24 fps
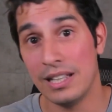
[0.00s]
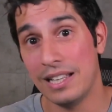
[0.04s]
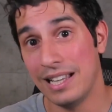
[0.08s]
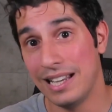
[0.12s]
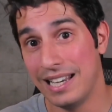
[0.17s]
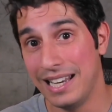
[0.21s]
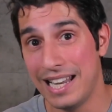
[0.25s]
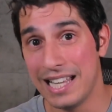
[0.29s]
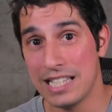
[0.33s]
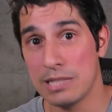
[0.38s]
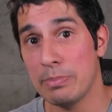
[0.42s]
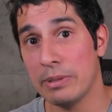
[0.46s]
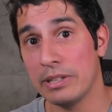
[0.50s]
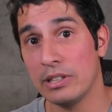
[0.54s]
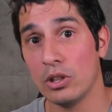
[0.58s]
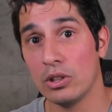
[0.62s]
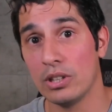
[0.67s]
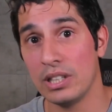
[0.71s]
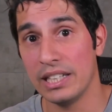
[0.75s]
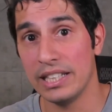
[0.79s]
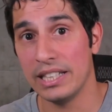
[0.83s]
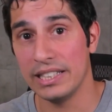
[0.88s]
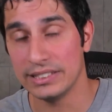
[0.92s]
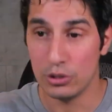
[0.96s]
Last but not
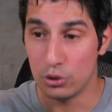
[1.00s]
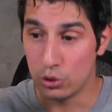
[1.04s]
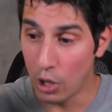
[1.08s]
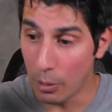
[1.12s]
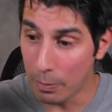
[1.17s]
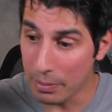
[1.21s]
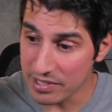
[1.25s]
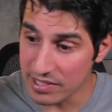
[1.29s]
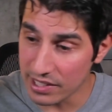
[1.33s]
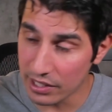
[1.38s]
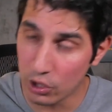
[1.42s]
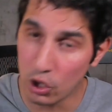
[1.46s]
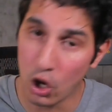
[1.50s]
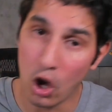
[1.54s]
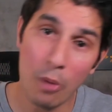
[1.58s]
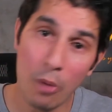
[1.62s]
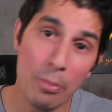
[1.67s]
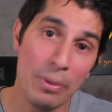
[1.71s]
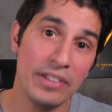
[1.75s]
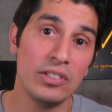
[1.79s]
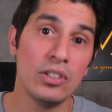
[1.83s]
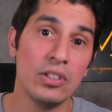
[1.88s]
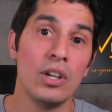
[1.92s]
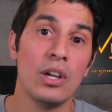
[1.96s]
least, drop us a
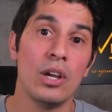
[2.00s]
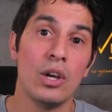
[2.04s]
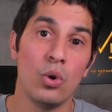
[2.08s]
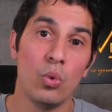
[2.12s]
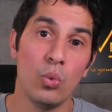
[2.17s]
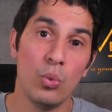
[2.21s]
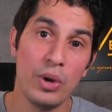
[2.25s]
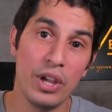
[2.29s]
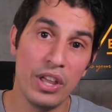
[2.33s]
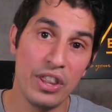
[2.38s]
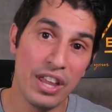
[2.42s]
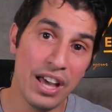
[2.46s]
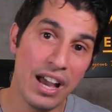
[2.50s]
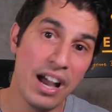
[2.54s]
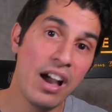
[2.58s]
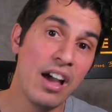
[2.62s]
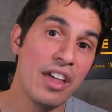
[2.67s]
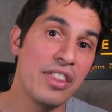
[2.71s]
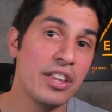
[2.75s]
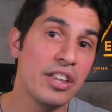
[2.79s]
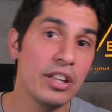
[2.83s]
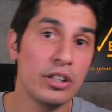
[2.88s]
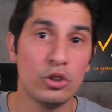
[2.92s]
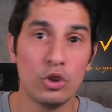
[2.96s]
comment with
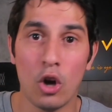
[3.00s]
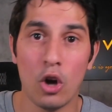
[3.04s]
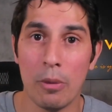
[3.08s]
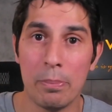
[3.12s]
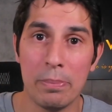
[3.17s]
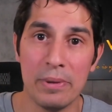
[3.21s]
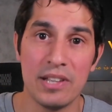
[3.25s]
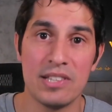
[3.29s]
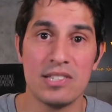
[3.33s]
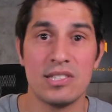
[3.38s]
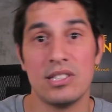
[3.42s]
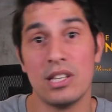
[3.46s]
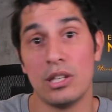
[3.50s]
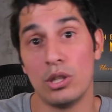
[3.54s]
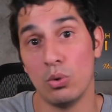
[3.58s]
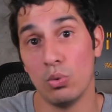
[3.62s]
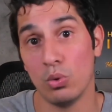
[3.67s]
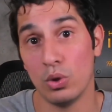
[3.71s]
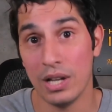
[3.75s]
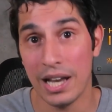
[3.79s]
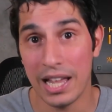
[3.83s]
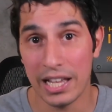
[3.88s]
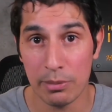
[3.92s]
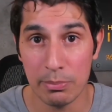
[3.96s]
other topics that you would
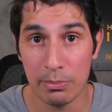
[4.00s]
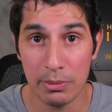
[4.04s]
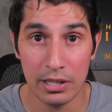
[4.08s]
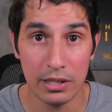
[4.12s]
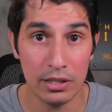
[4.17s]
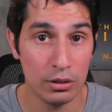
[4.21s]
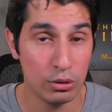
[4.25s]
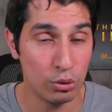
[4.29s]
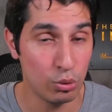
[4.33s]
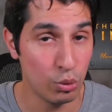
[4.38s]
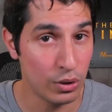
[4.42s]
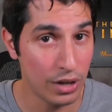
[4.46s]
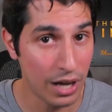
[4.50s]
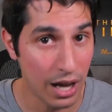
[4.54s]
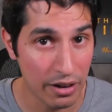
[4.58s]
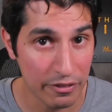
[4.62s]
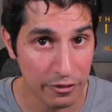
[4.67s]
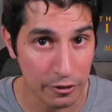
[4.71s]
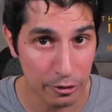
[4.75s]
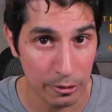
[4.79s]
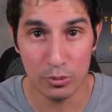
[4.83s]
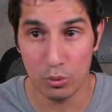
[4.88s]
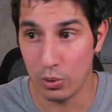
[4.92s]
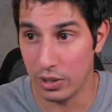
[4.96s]
like me to
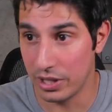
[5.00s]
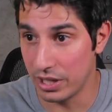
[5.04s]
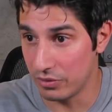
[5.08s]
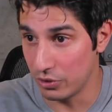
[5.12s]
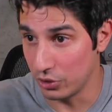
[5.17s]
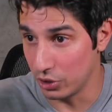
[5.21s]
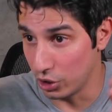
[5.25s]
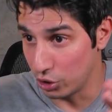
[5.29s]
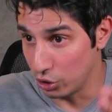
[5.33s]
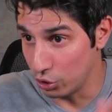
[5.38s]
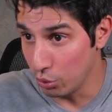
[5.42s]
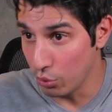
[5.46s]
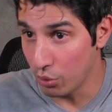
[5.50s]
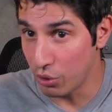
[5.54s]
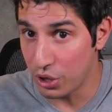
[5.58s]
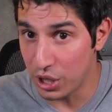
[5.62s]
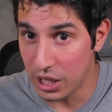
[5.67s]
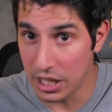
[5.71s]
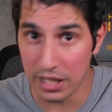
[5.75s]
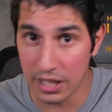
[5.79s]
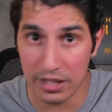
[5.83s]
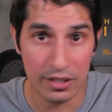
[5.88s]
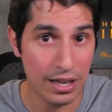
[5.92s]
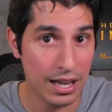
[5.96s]
cover, whatever that you
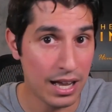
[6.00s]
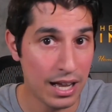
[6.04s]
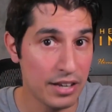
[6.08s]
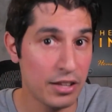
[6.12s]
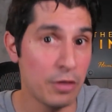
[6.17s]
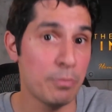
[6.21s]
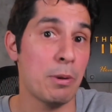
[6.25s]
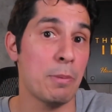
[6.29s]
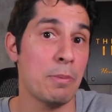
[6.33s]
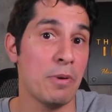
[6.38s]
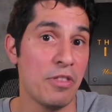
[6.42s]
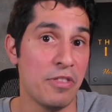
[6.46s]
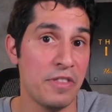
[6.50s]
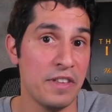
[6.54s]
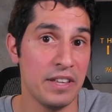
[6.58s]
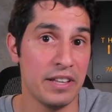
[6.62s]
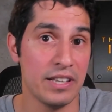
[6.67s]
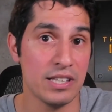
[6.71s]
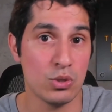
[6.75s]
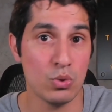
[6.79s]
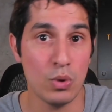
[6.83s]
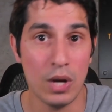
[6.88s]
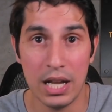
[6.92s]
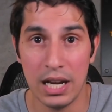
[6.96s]
think, other people think
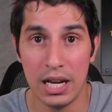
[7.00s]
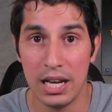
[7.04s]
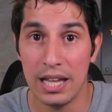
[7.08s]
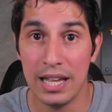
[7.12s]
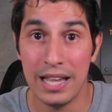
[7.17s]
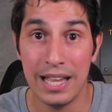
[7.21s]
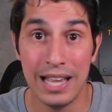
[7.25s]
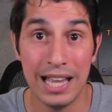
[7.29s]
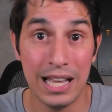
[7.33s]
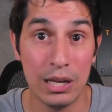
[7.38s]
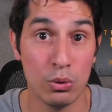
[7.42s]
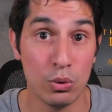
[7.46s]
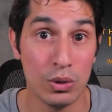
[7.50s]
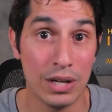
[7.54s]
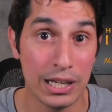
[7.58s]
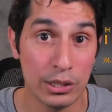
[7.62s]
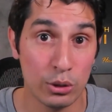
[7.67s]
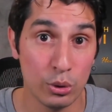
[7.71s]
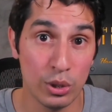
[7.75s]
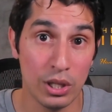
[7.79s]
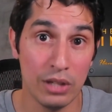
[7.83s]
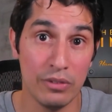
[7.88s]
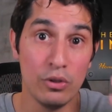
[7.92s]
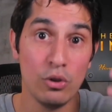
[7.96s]
as well, and I would like to
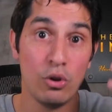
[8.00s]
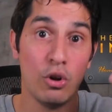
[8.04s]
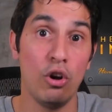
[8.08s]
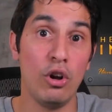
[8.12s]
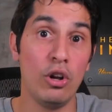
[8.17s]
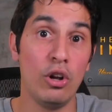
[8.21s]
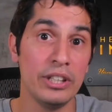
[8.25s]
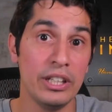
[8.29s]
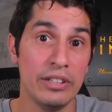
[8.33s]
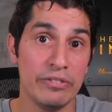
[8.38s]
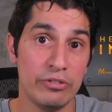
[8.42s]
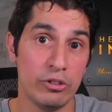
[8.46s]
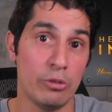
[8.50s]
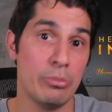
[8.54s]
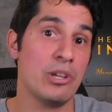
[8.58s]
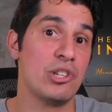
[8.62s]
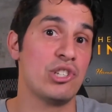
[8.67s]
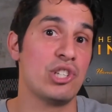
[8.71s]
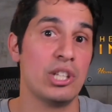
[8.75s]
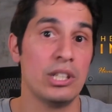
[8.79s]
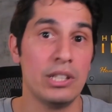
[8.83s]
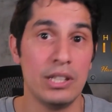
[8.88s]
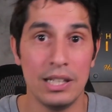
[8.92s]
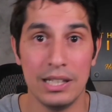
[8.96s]
give you all the
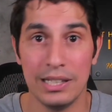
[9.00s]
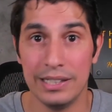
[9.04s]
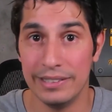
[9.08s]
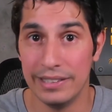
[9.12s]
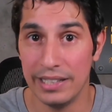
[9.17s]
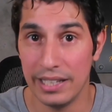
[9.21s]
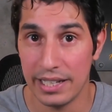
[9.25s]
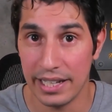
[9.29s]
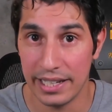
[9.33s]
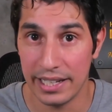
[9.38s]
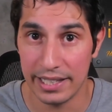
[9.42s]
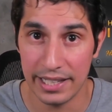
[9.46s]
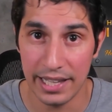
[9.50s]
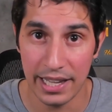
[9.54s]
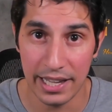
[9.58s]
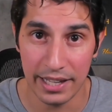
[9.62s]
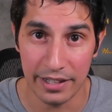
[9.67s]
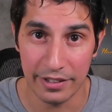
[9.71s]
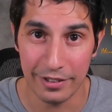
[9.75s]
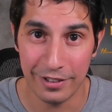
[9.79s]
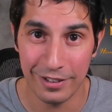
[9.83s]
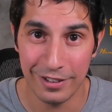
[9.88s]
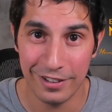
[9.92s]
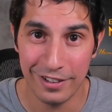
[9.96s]
information that I can.
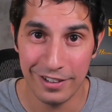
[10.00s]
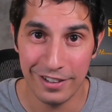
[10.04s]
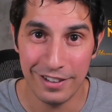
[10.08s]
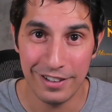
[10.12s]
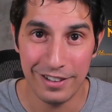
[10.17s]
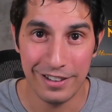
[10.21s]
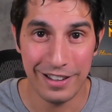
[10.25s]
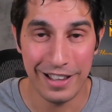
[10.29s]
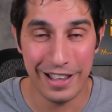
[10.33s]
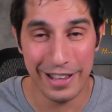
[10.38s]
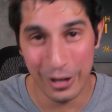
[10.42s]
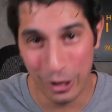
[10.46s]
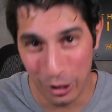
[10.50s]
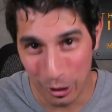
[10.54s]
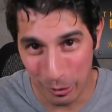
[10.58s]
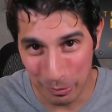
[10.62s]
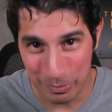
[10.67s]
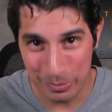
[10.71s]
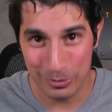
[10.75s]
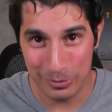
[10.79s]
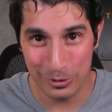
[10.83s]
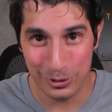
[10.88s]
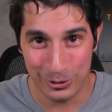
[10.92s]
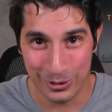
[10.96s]
I hope
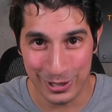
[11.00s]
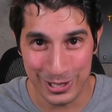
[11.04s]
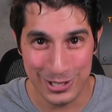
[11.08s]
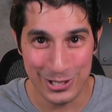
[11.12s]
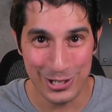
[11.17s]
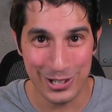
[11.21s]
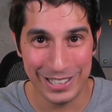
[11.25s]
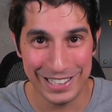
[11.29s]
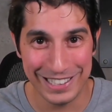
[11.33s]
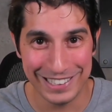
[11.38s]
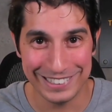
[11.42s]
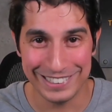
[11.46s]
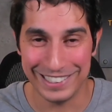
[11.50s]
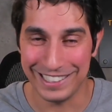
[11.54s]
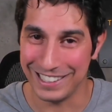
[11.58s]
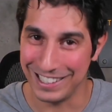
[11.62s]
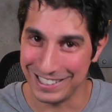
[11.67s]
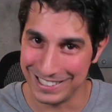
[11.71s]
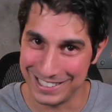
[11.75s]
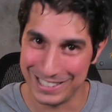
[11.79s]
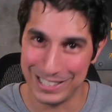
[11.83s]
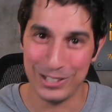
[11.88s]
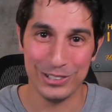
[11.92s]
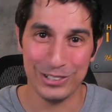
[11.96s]
you enjoyed it, and I'll
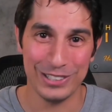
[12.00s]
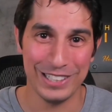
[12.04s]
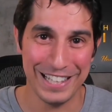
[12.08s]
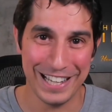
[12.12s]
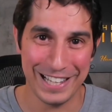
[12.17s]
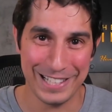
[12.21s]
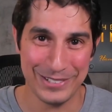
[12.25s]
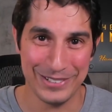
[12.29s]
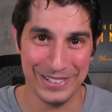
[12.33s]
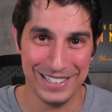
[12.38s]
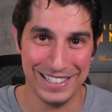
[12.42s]
see you on the next one.